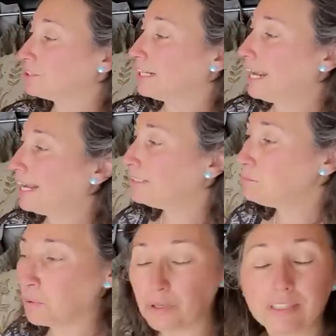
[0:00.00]
it's going to add
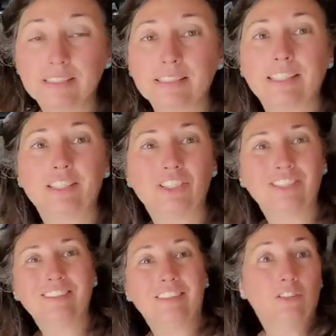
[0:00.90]
more
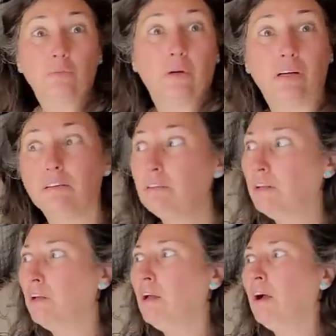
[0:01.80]
insulation it as is. well.
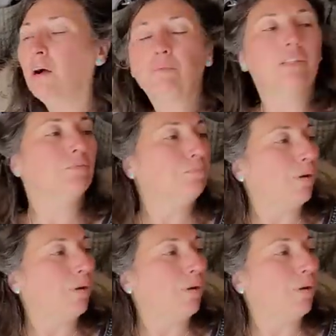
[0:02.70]
Mm-hmm. I'm going to